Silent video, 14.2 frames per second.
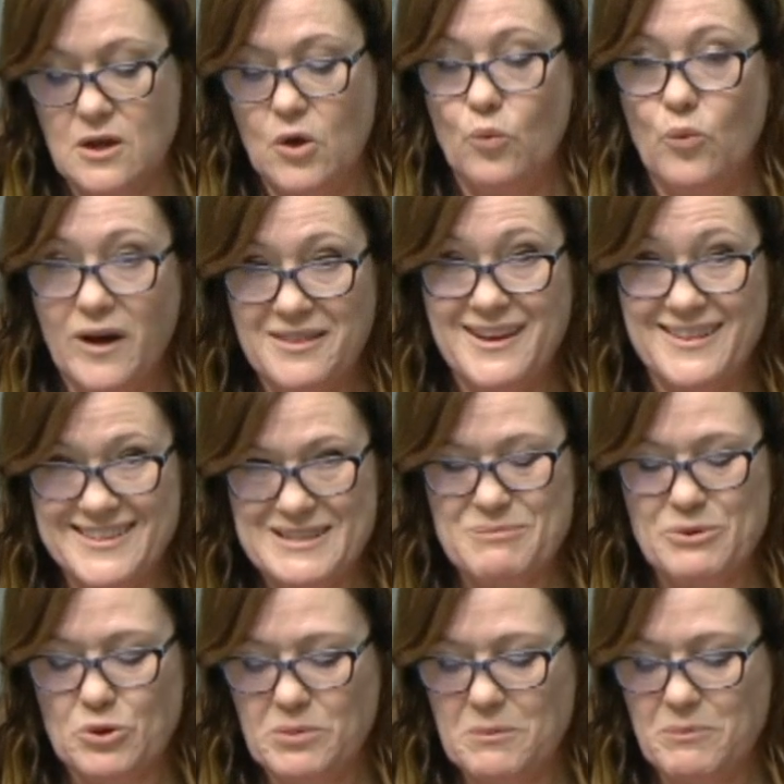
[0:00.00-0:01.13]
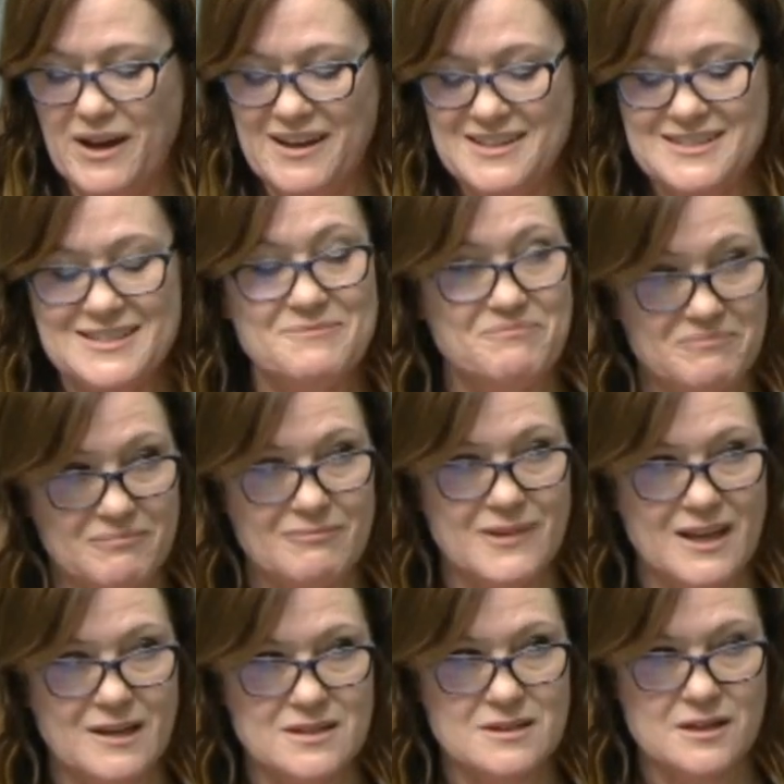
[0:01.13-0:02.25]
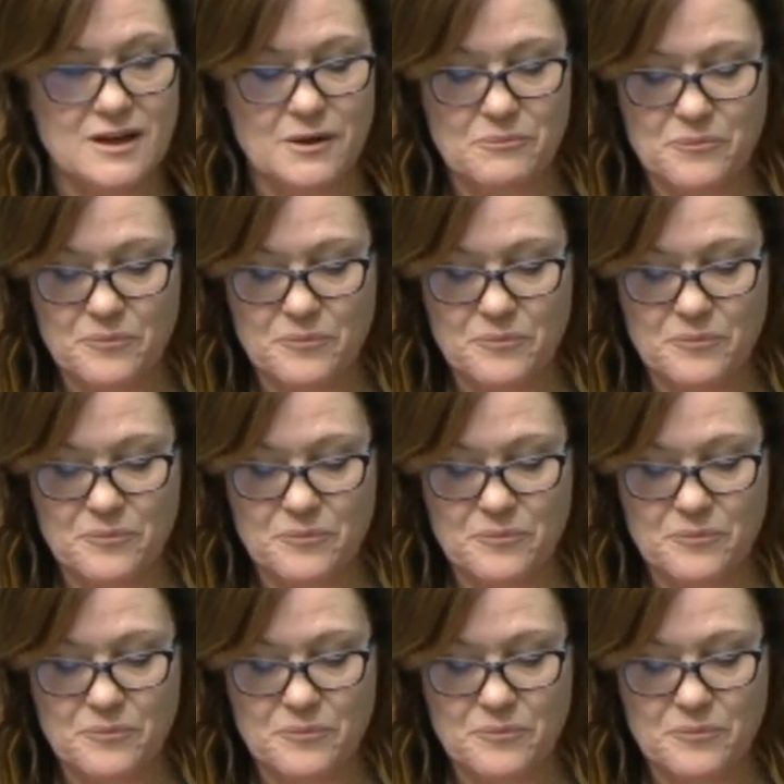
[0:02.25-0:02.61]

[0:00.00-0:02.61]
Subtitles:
1, that this bill be passed. It is time.